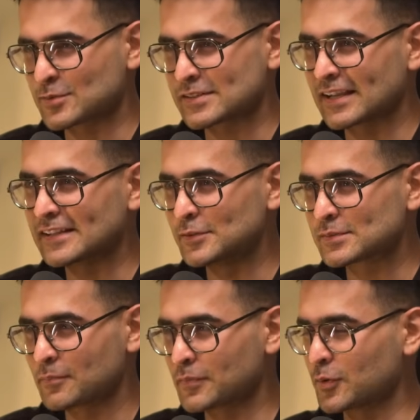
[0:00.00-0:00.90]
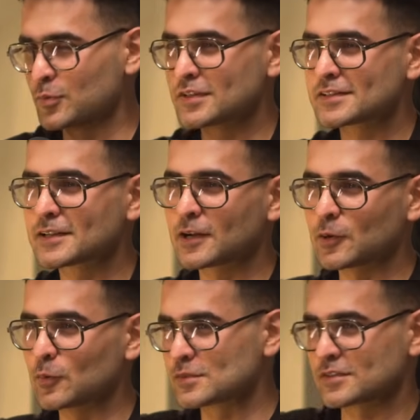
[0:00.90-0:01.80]
to sell you something, you just
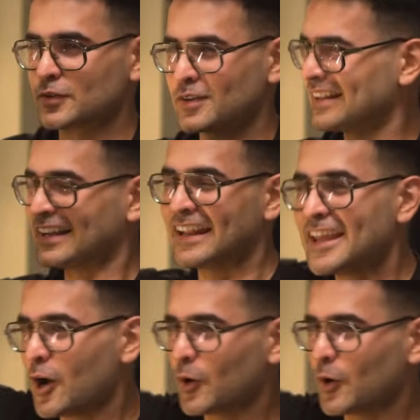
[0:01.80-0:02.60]
close the door. You're like, nahi